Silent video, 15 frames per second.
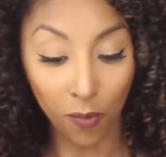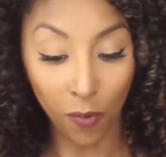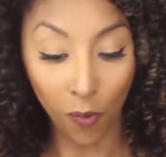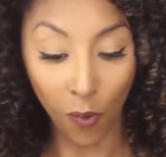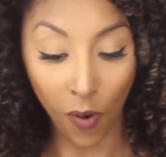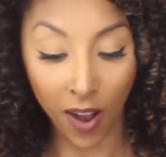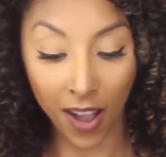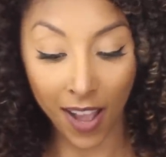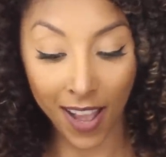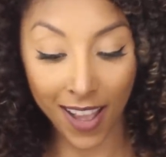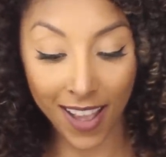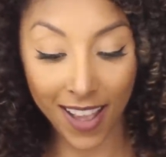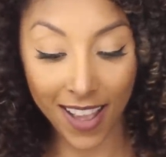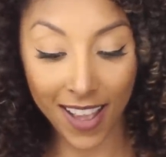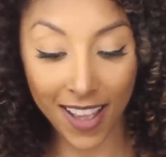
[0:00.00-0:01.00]

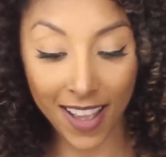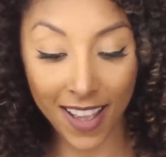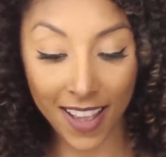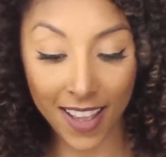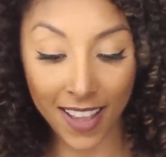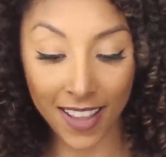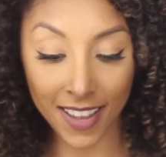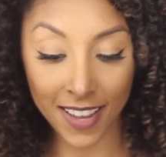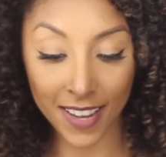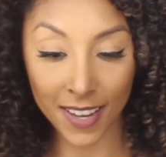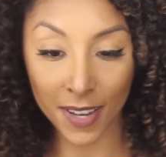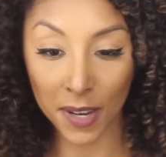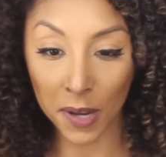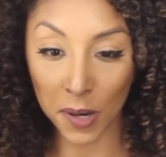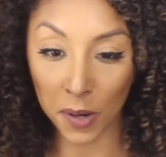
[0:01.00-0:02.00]

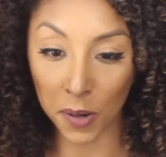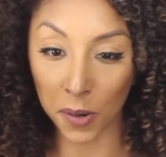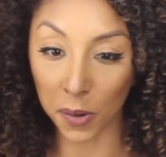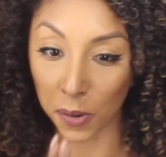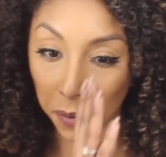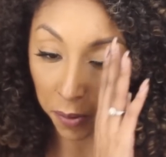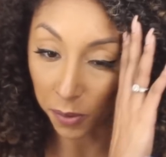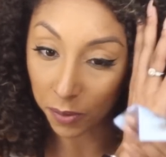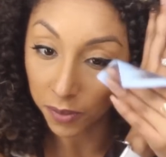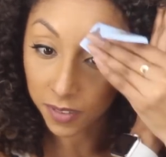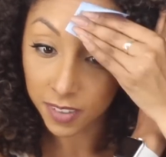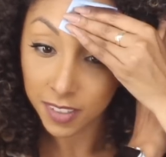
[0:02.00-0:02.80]
Wow.